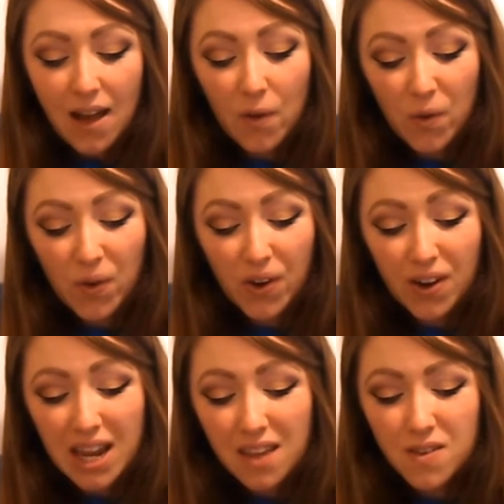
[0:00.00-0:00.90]

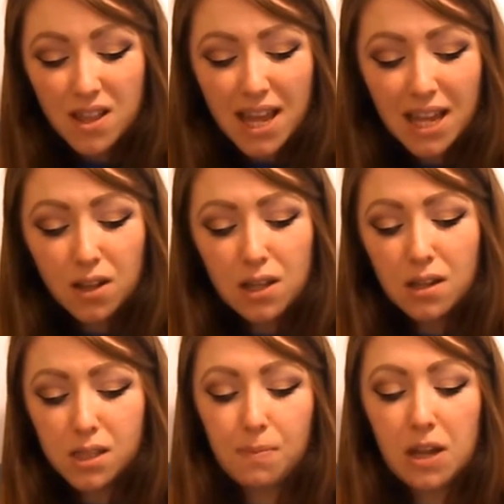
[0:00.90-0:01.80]
or even like a
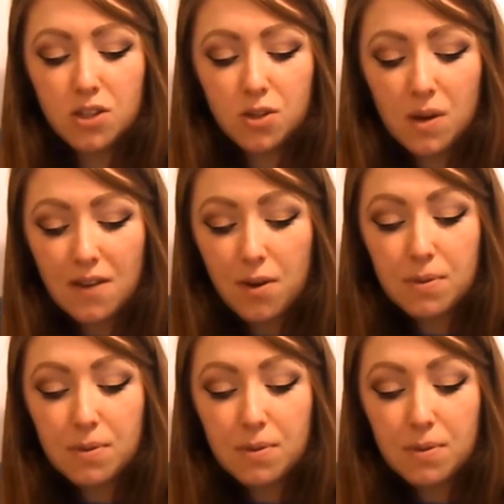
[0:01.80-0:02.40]
little sponge or whatever.